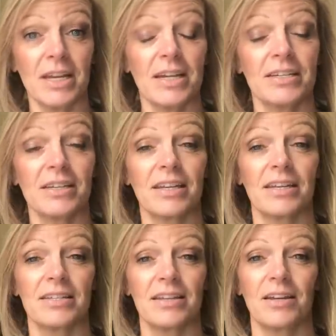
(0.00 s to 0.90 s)
I did
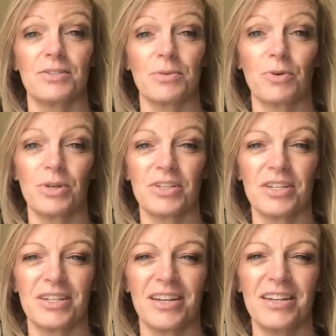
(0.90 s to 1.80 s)
get uh, some
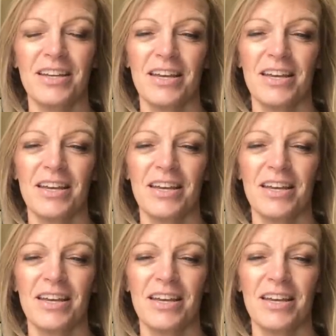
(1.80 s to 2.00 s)
quilting done,